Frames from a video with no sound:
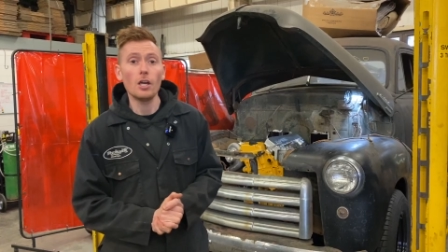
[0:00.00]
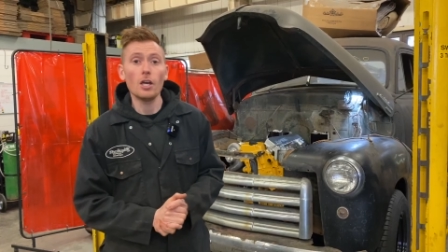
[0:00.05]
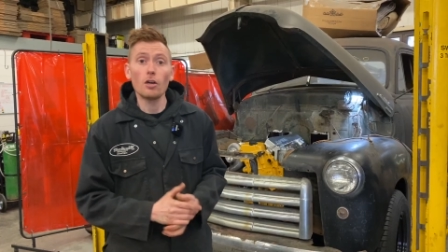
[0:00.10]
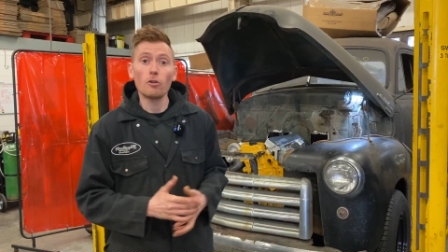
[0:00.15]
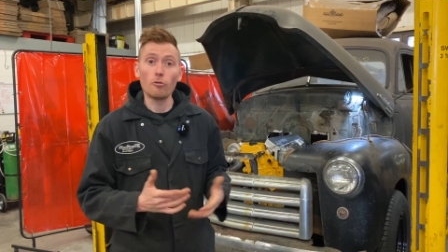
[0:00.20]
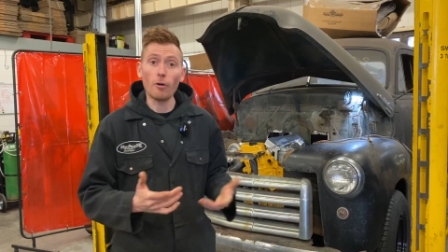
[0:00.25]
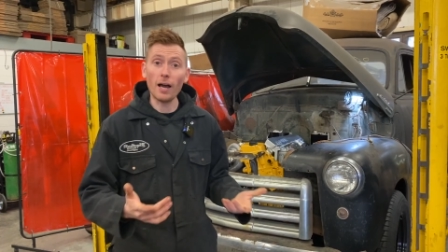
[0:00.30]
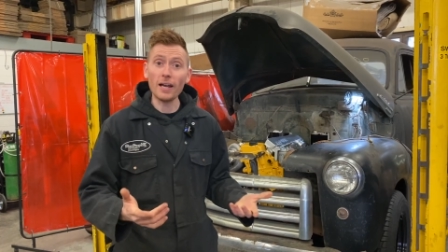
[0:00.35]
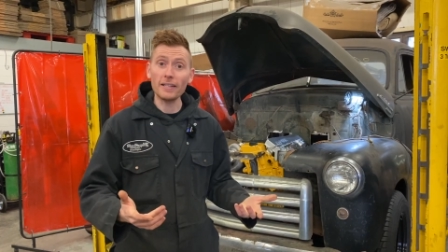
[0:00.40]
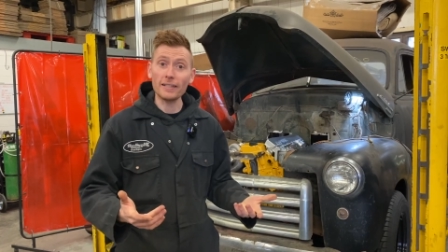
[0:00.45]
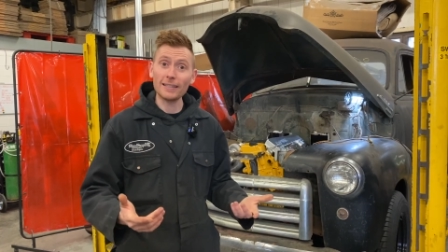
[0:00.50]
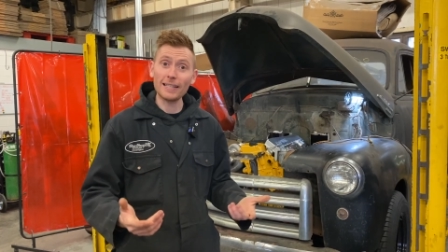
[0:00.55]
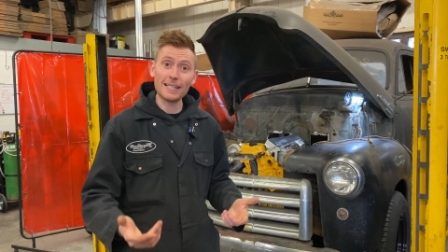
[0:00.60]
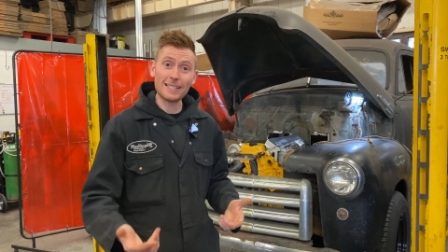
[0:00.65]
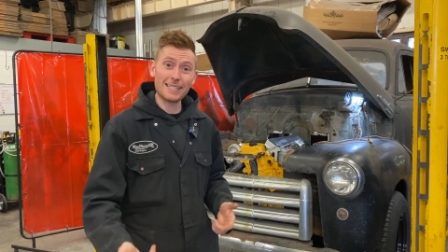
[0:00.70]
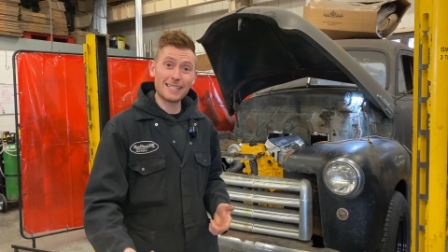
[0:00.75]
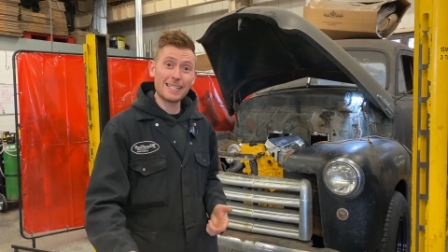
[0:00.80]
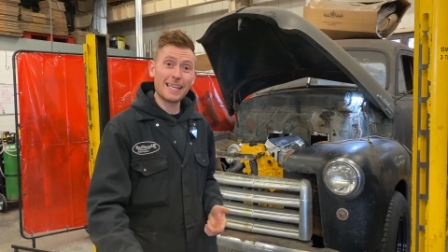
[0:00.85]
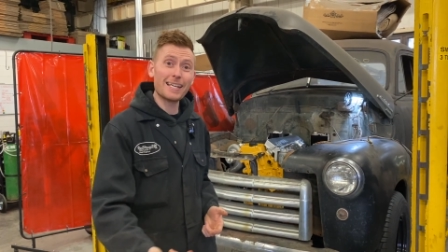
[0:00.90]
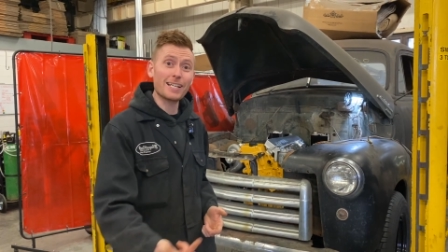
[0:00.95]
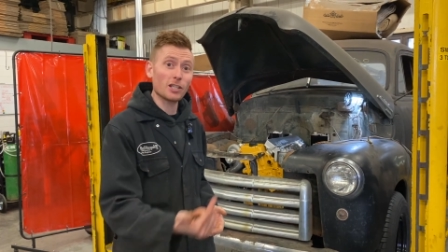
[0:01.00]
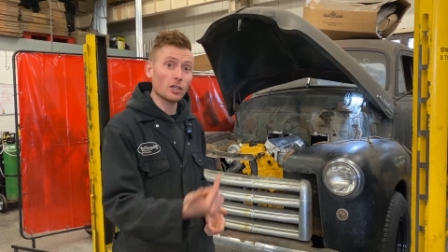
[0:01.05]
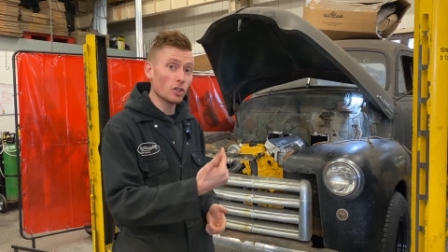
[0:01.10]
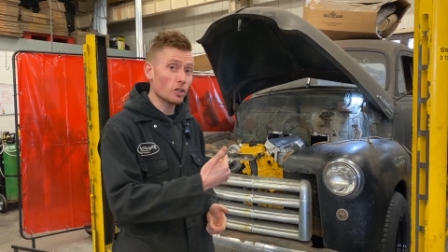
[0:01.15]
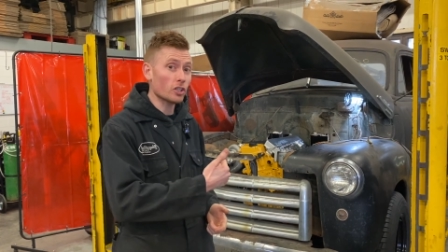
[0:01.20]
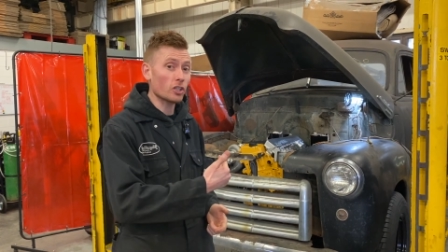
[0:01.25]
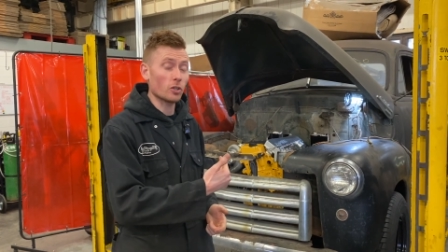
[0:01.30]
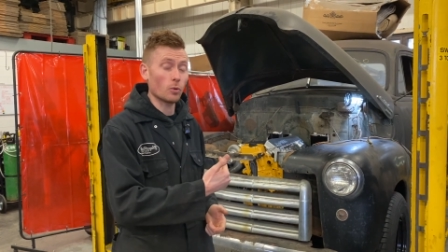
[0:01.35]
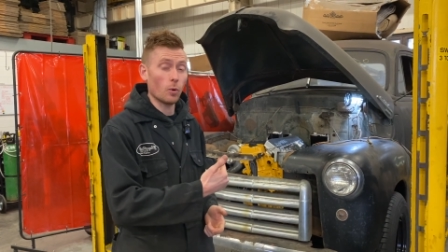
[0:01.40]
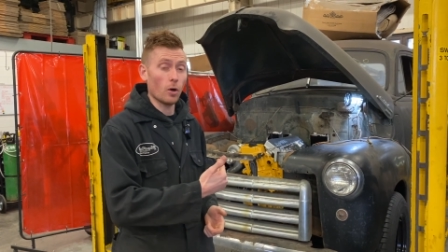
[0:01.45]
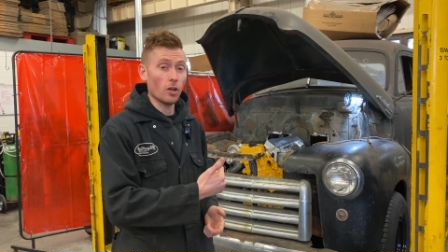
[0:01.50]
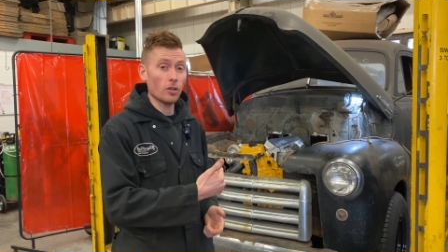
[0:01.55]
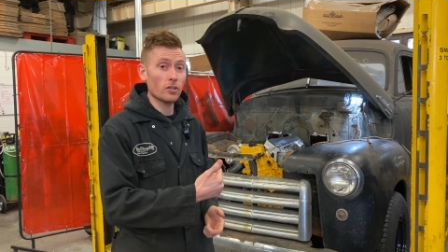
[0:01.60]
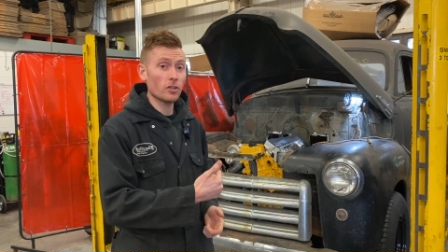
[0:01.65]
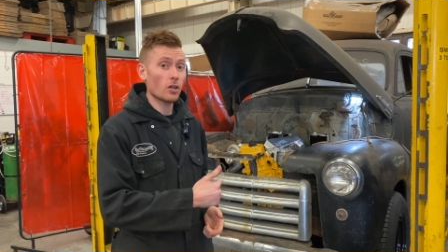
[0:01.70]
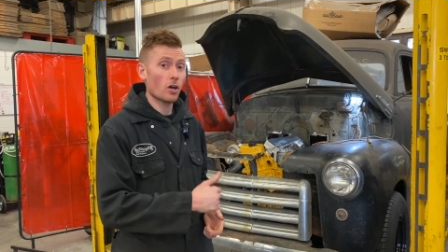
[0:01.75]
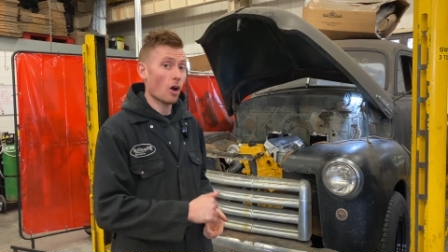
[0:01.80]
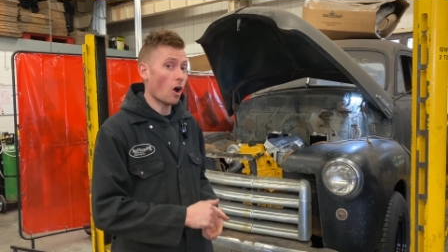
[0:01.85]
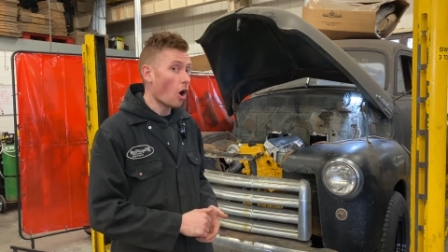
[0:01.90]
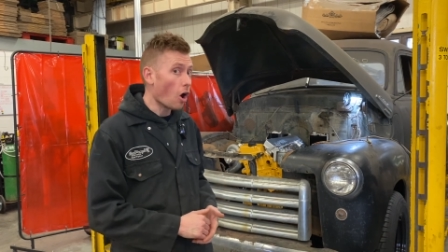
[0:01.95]
Right, let's take a look at one
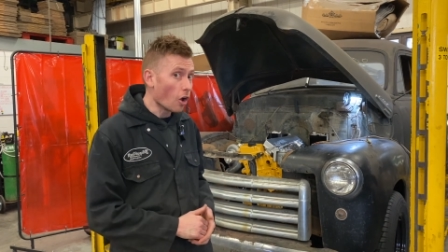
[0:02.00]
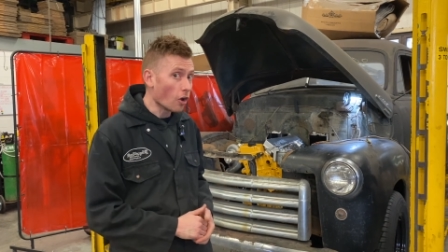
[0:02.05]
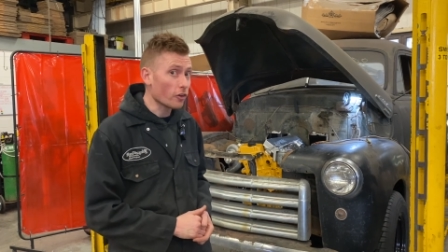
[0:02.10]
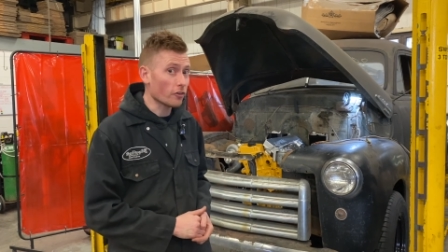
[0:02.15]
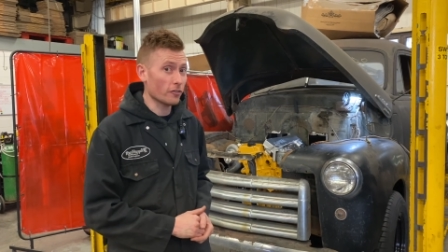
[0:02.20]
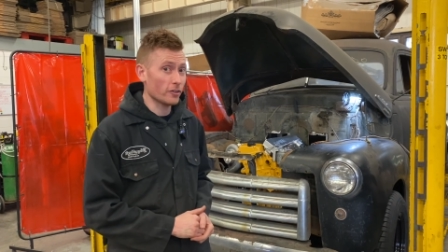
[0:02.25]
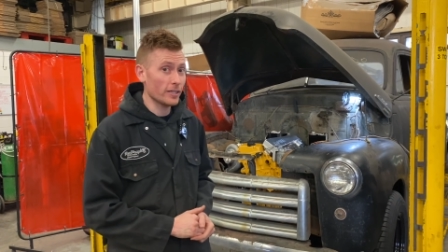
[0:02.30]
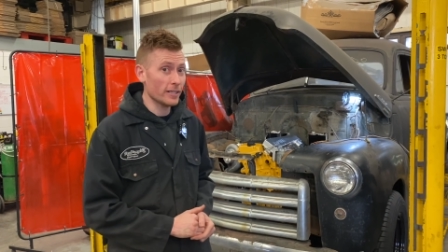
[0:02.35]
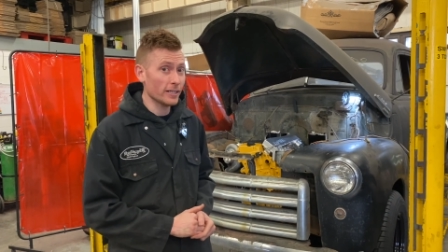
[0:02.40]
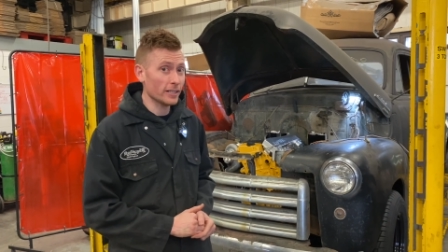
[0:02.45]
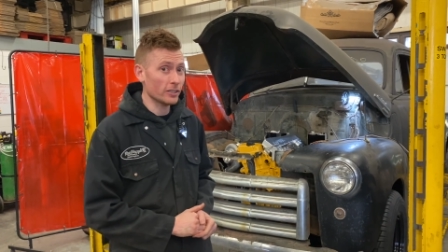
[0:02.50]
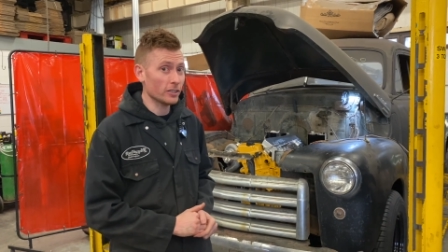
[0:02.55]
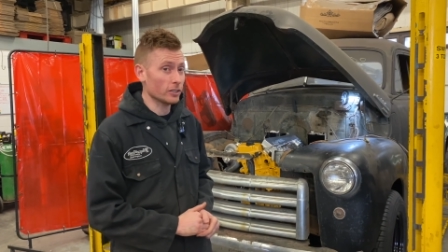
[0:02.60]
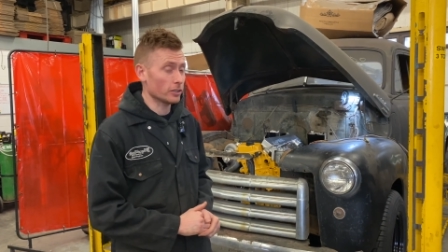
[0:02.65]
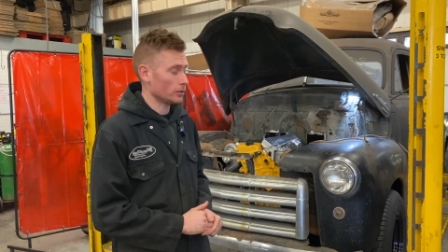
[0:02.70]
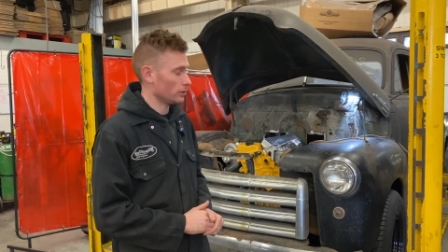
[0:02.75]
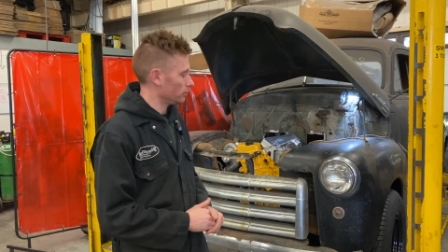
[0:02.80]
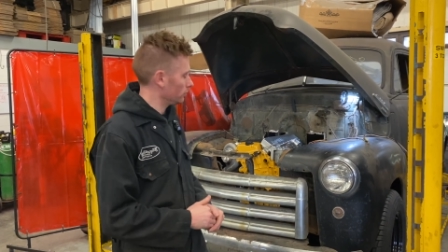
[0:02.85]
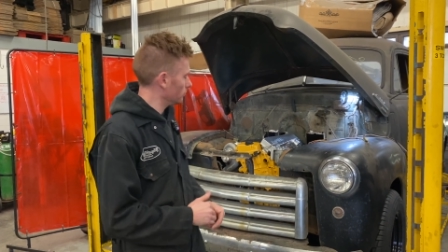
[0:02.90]
on a vehicle.